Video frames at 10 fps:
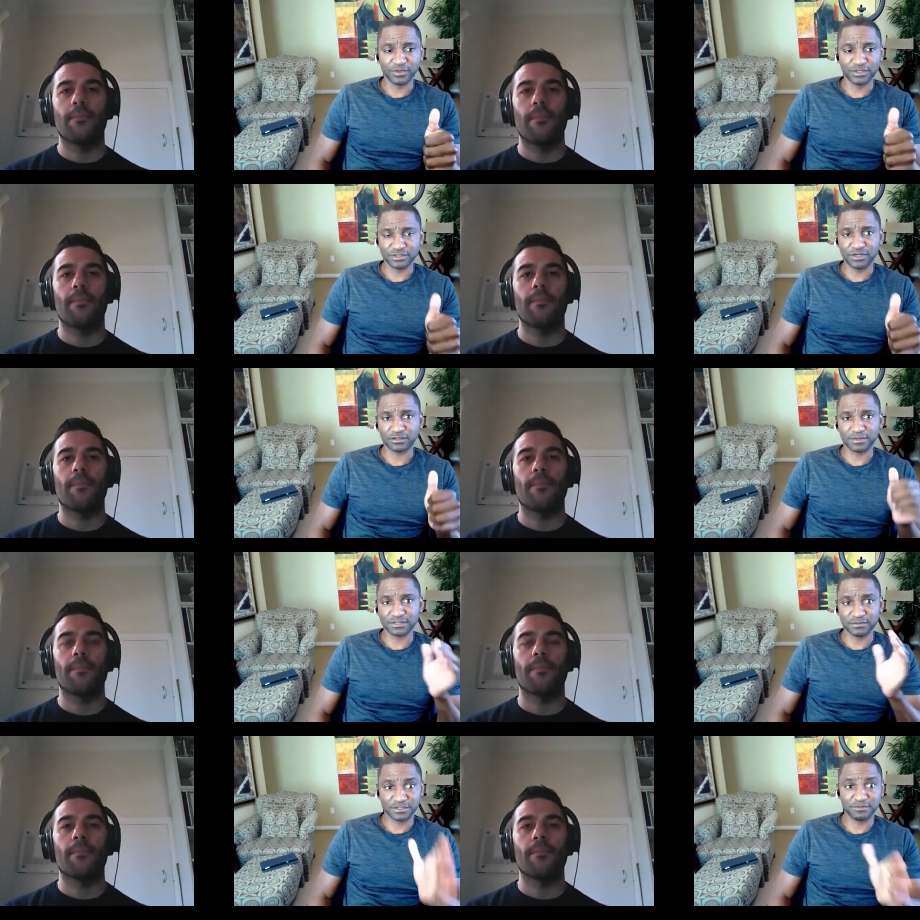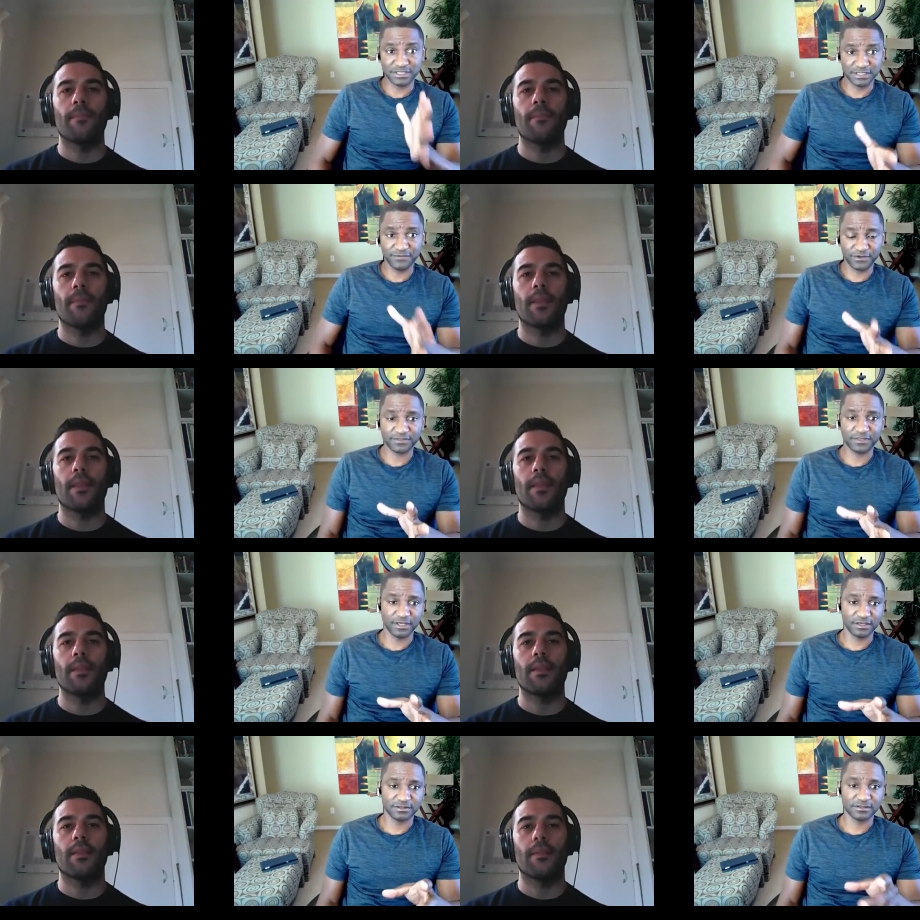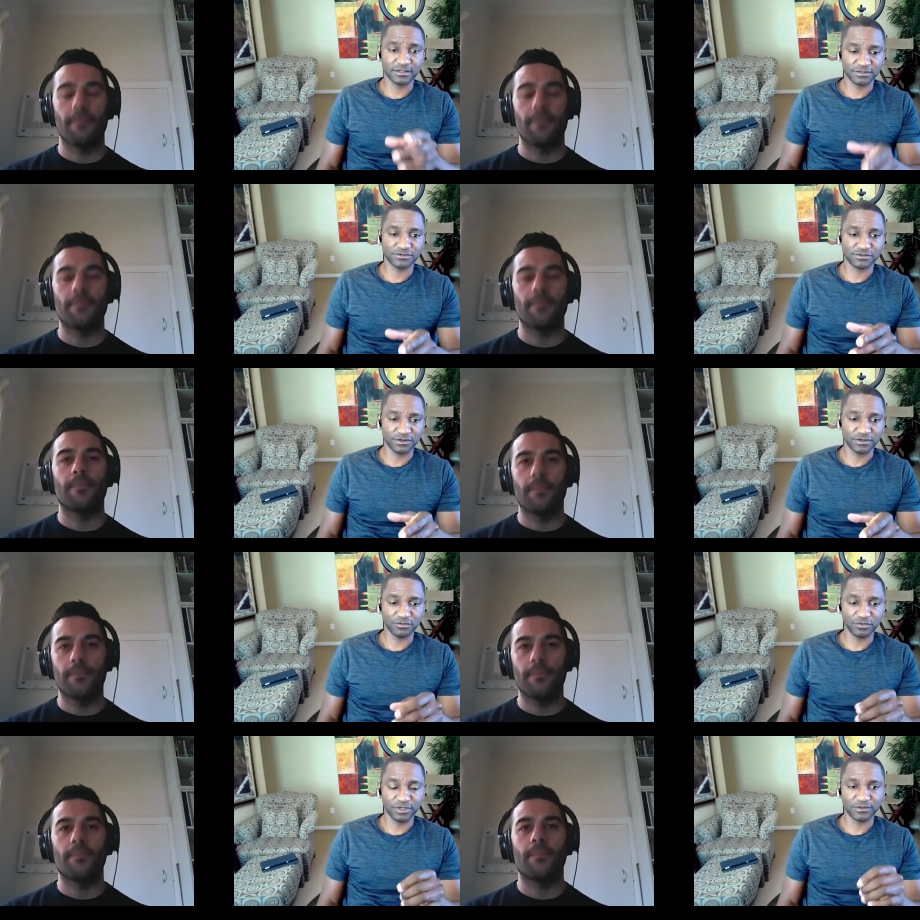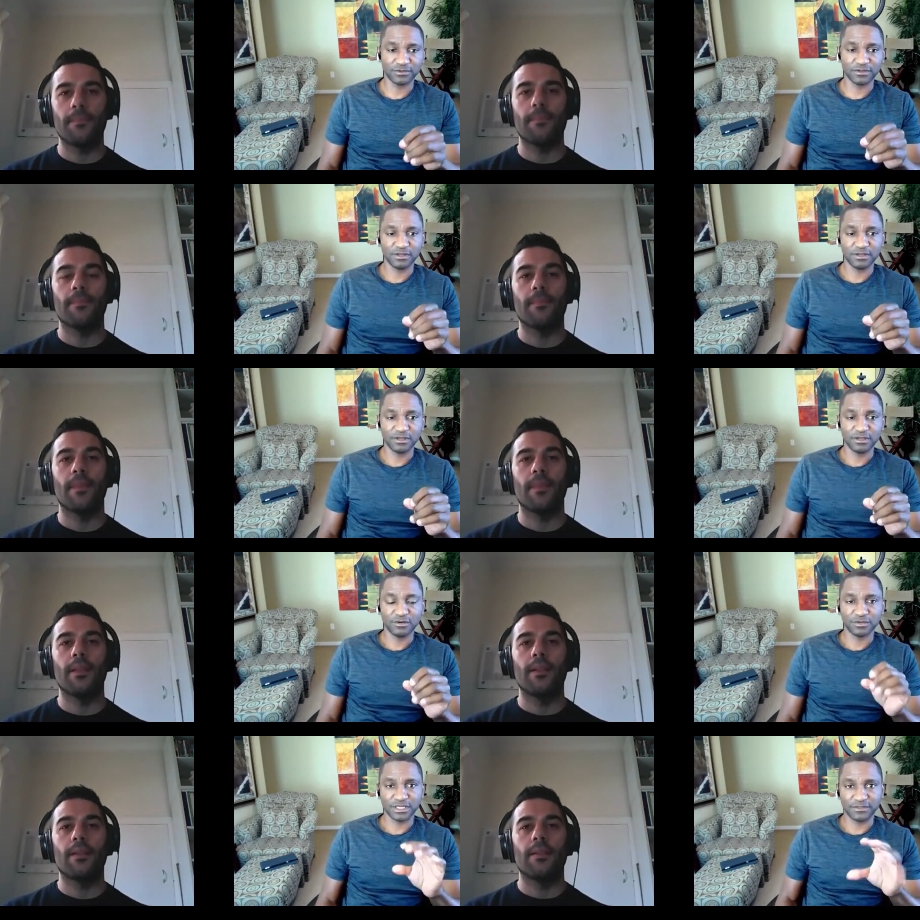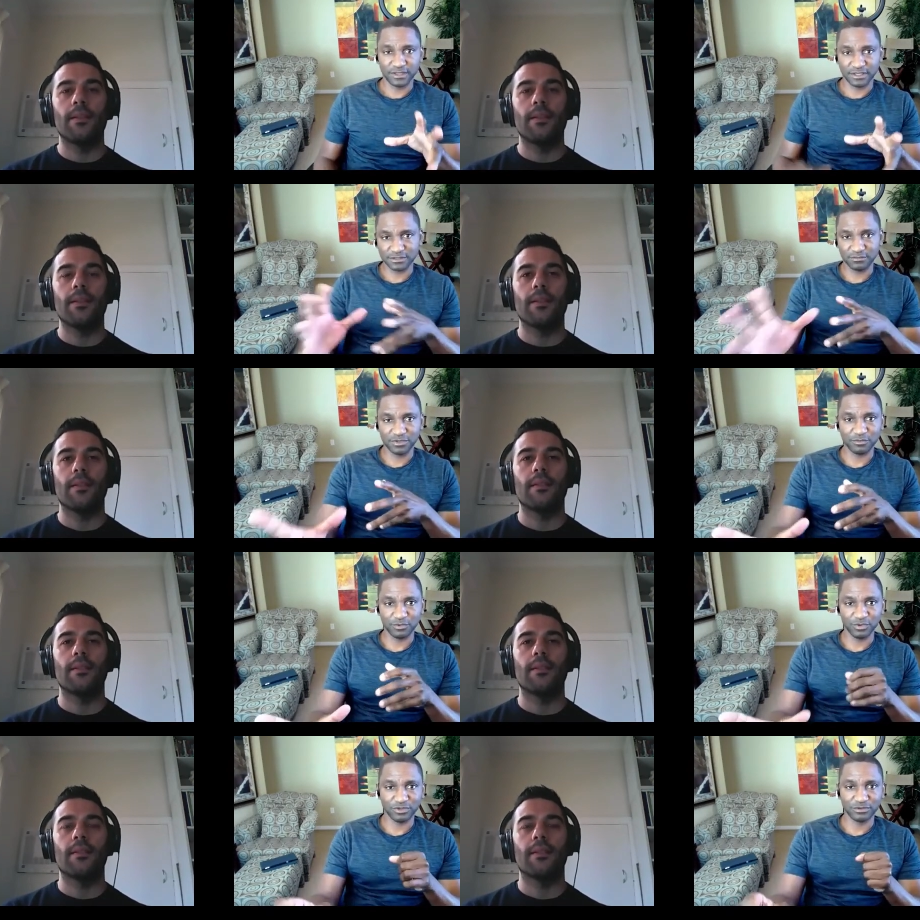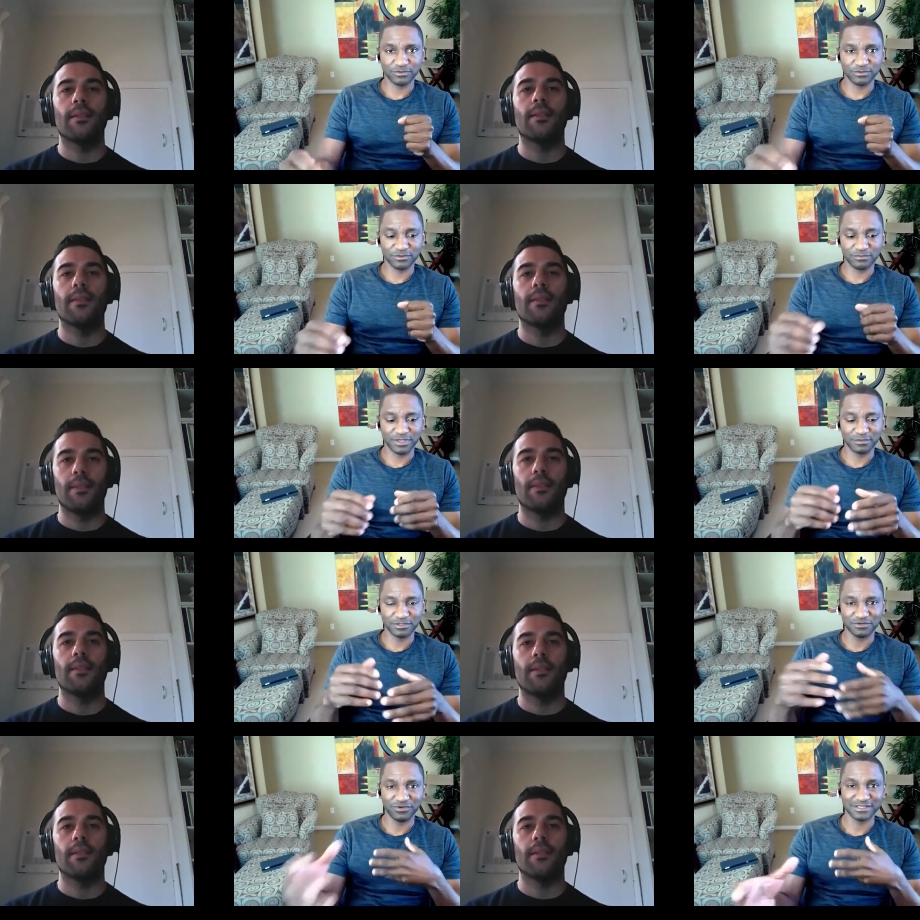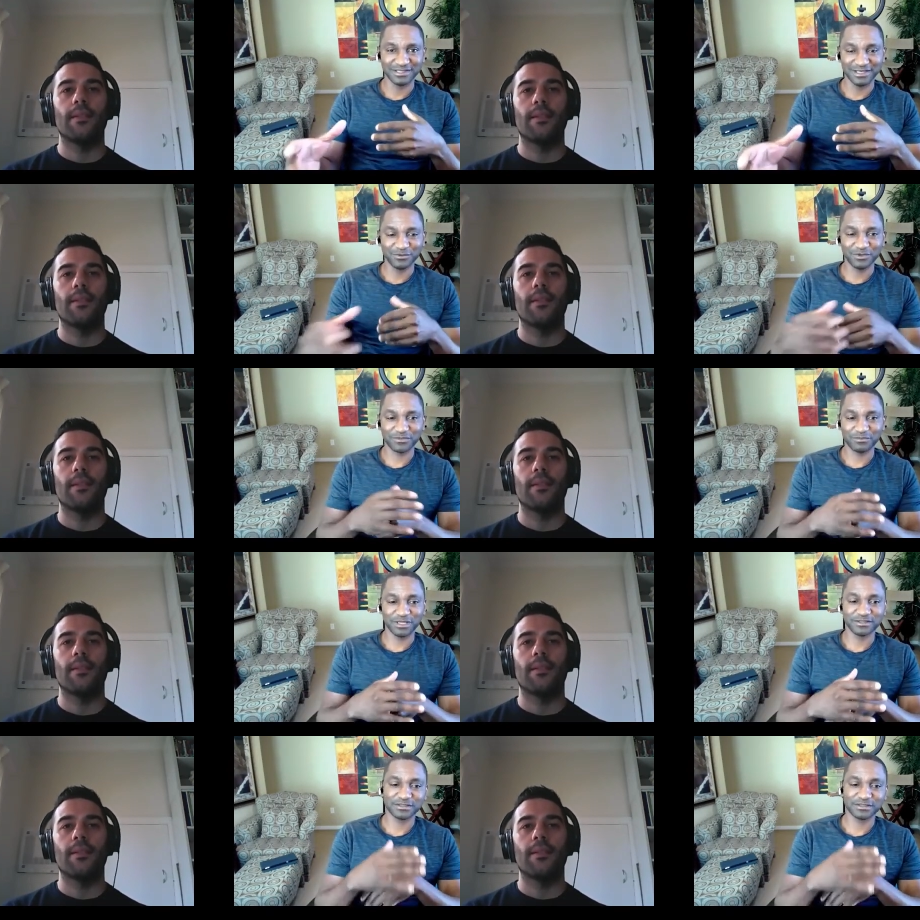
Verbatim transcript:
Speaker 1: We just talked about some specific things that you struggled with, which I think some people will be able to resonate with, but